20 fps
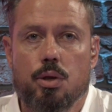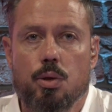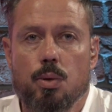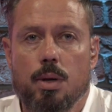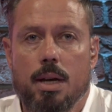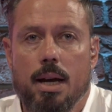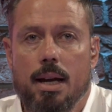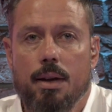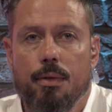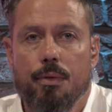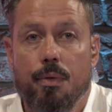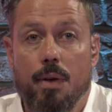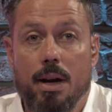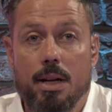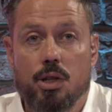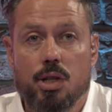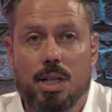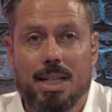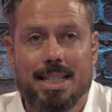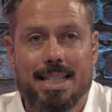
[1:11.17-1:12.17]
UK,
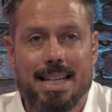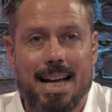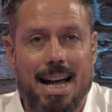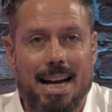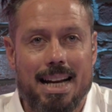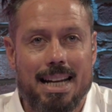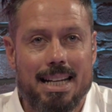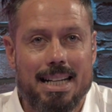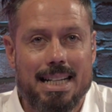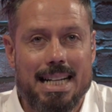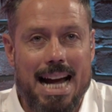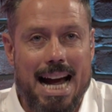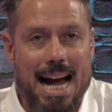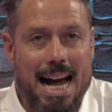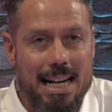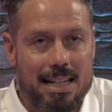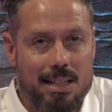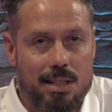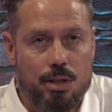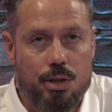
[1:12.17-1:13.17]
French, Italian
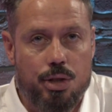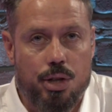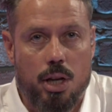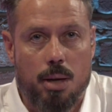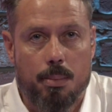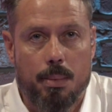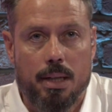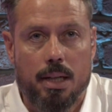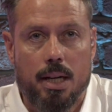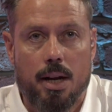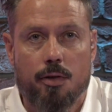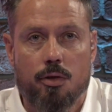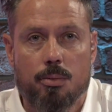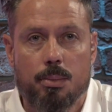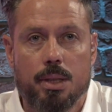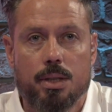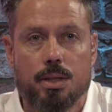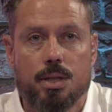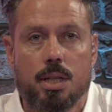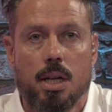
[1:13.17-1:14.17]
and German
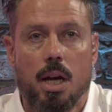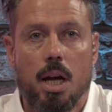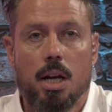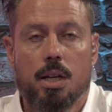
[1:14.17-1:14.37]
governments